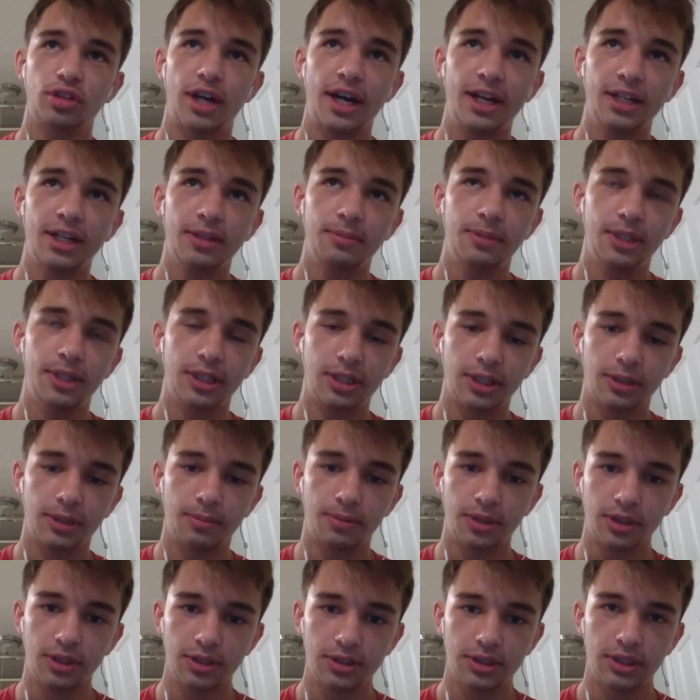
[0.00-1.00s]
to be a good
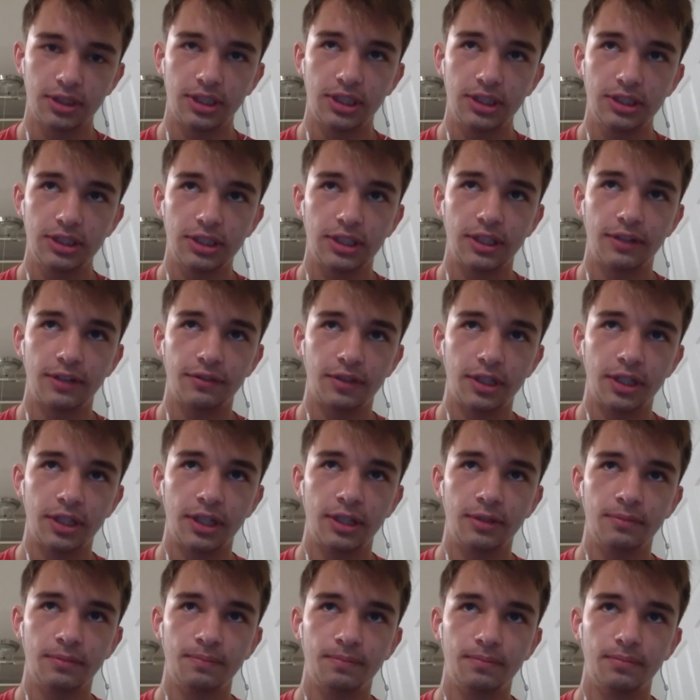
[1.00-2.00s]
person each and every
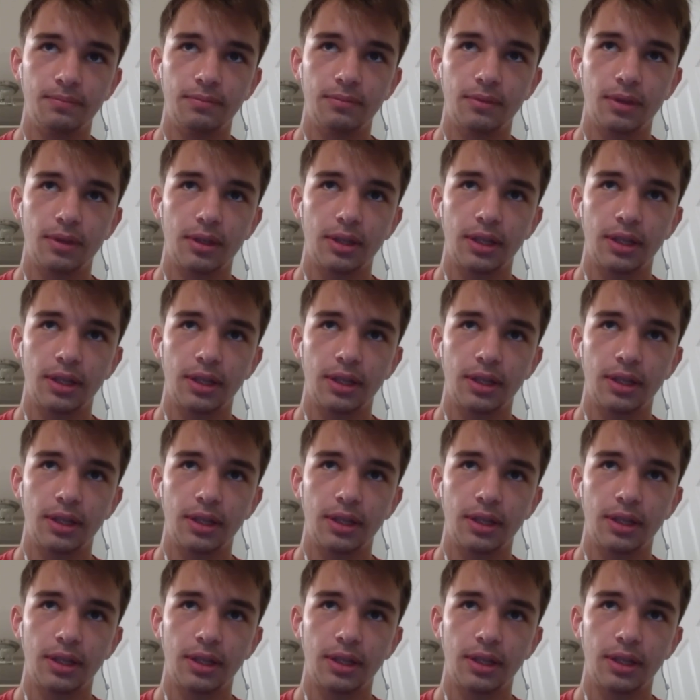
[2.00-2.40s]
day, like,